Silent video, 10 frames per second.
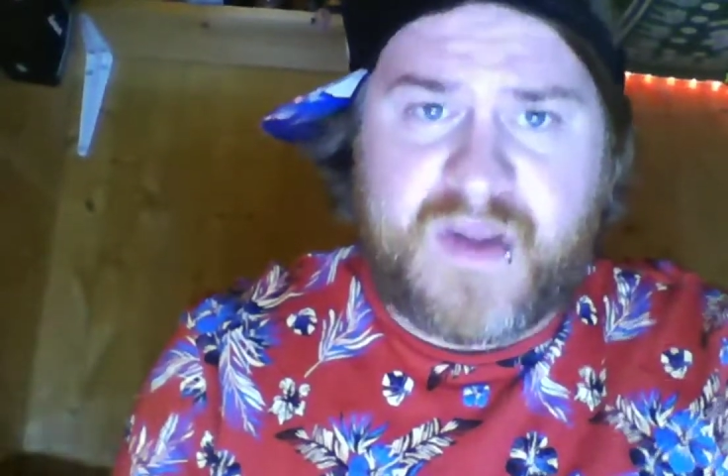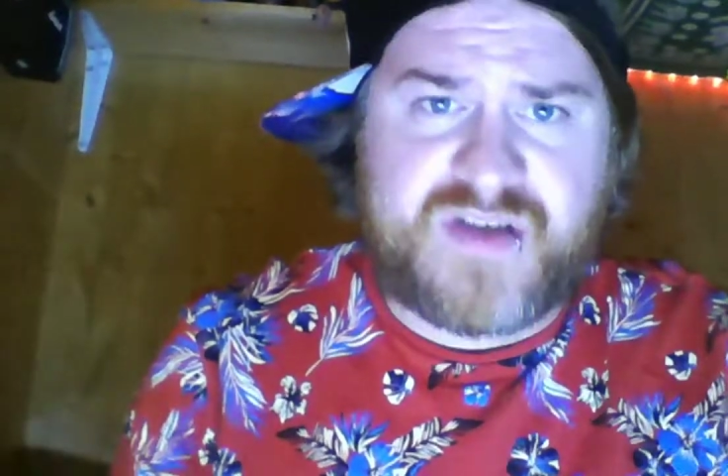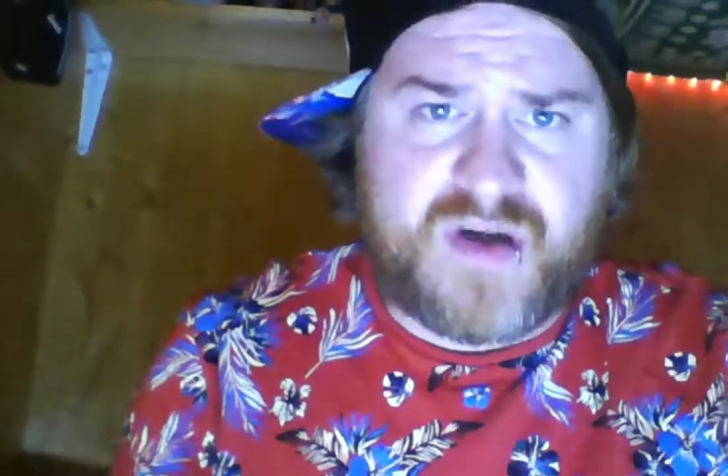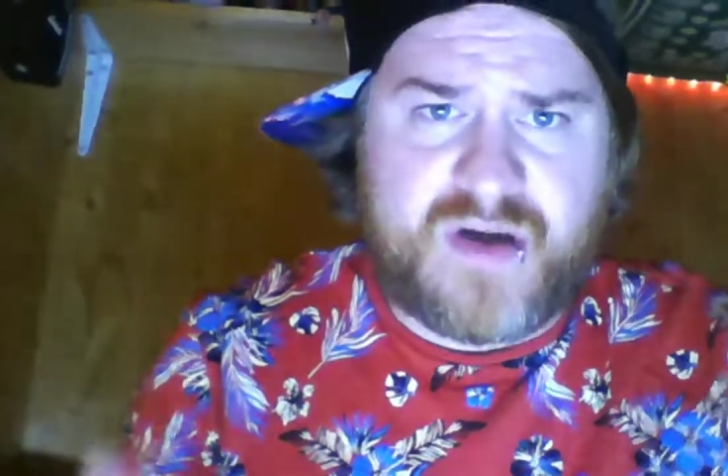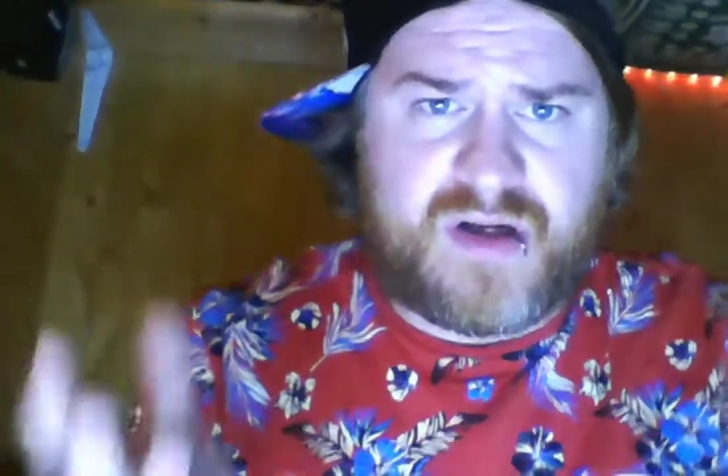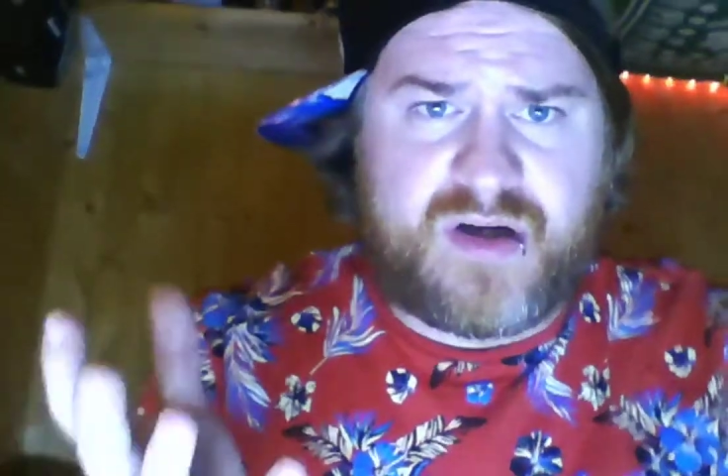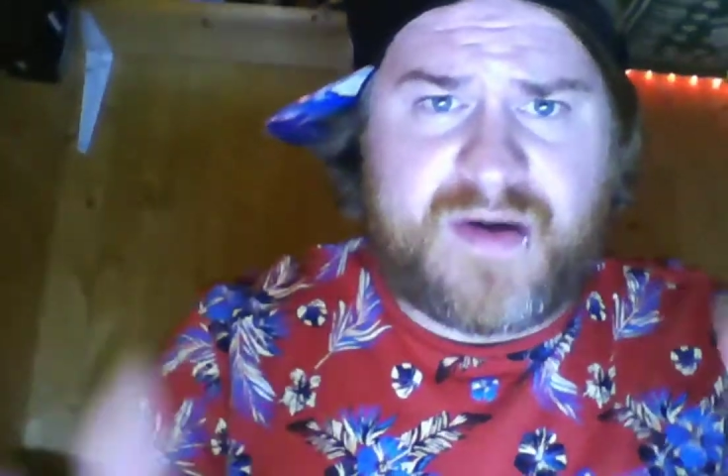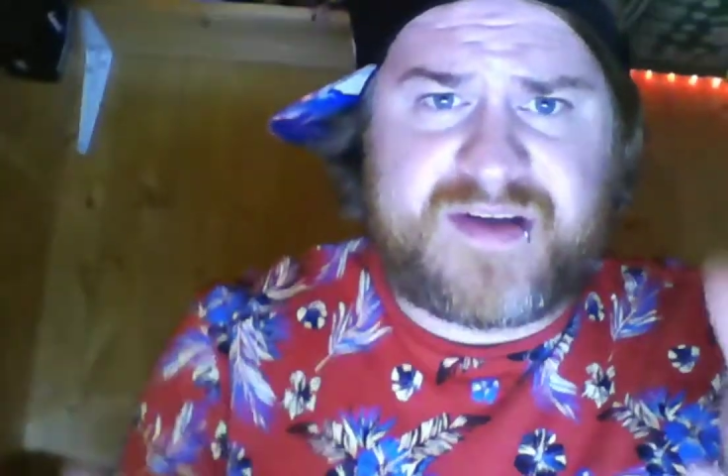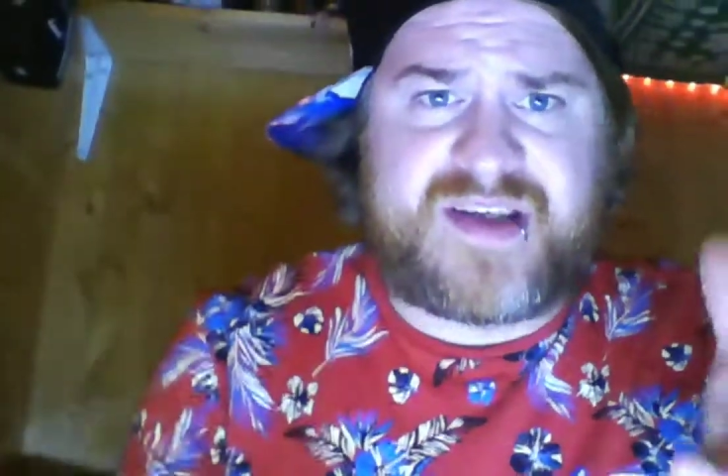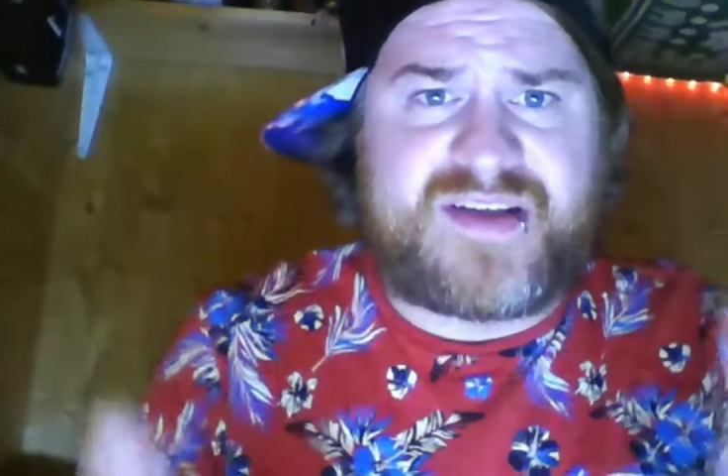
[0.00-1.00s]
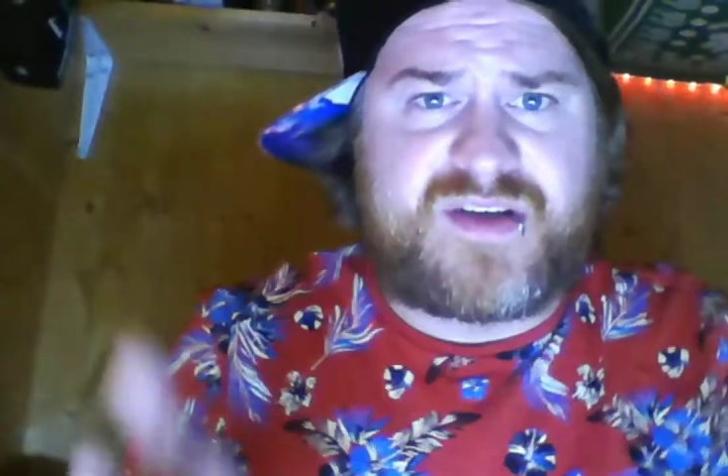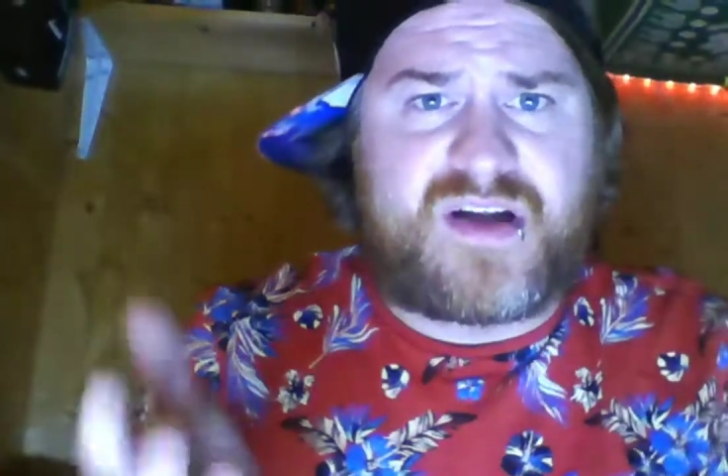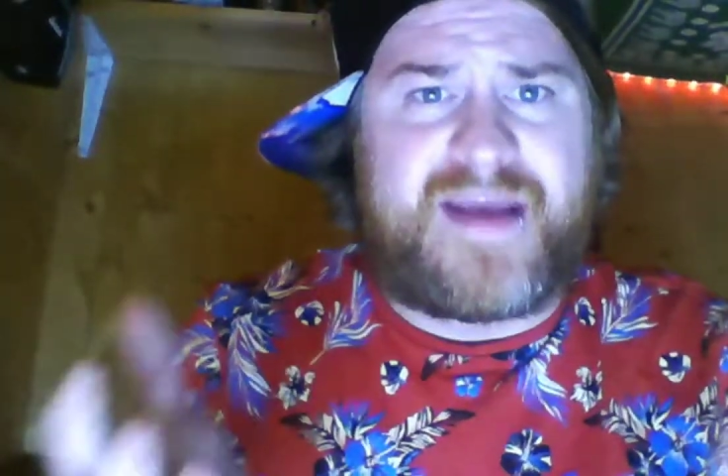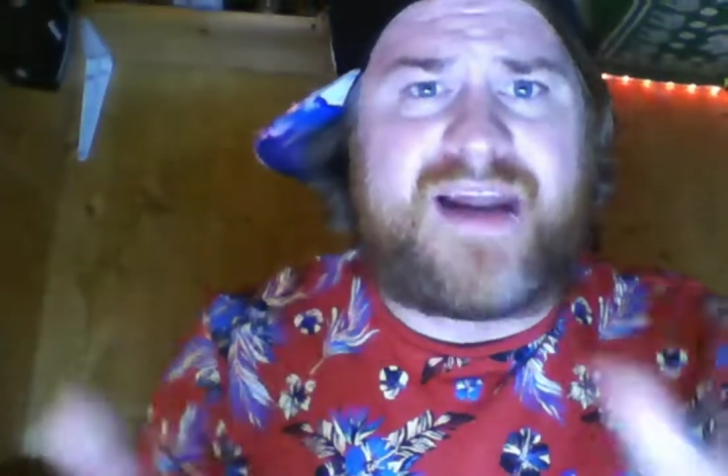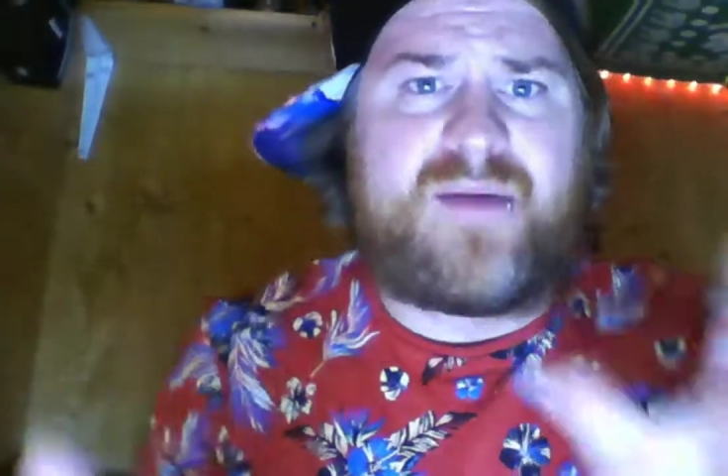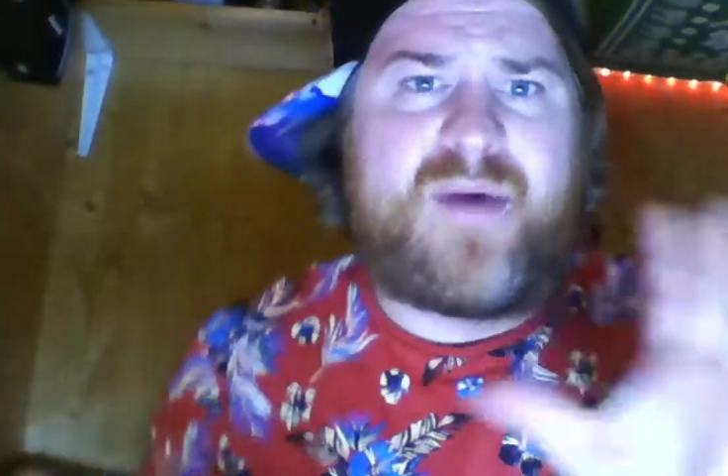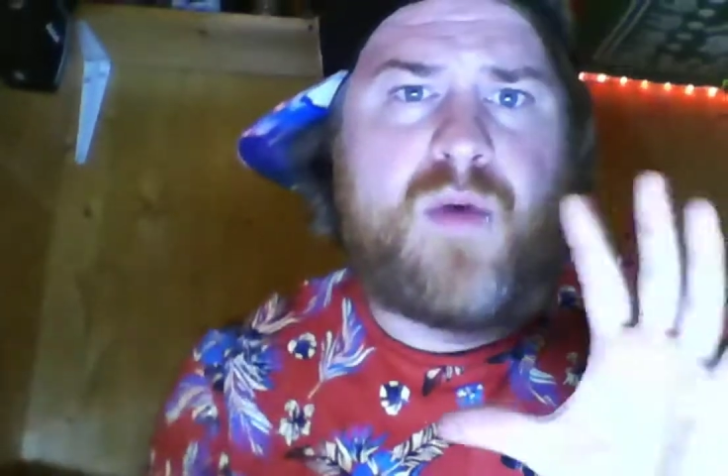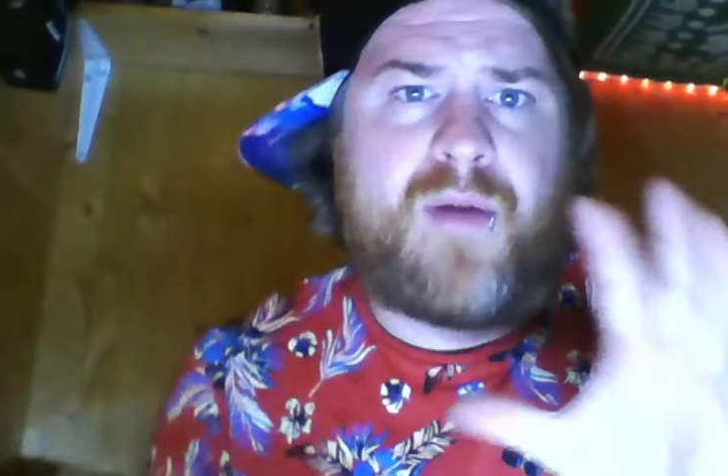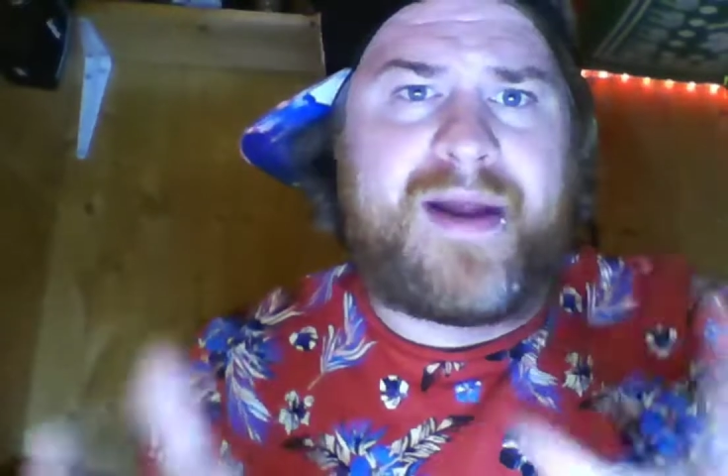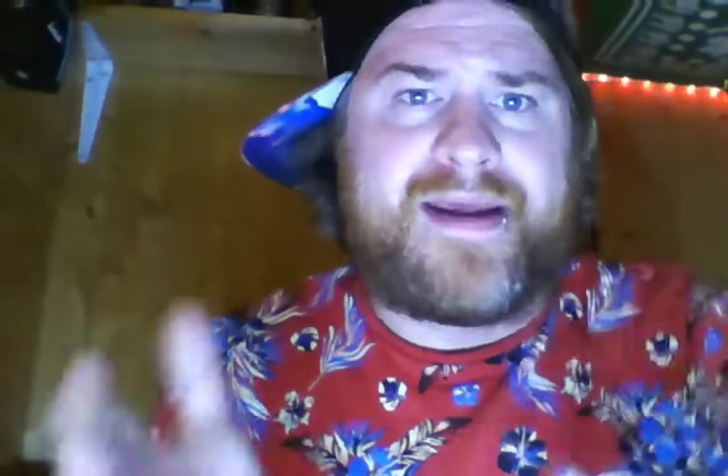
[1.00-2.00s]
so you're going to notice this is going to be a little bit
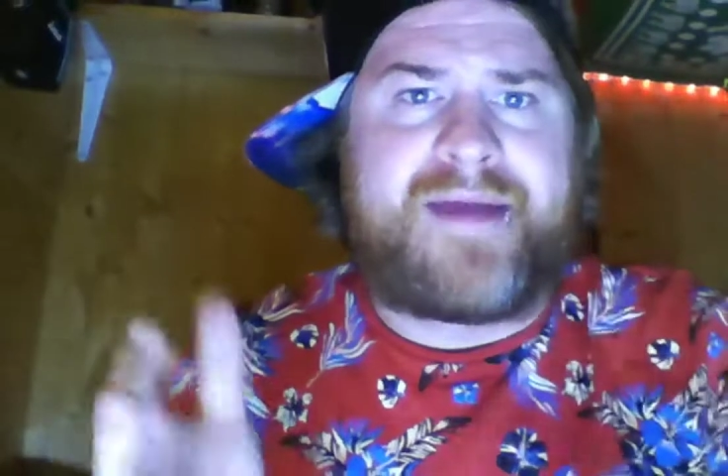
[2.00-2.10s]
wobbly,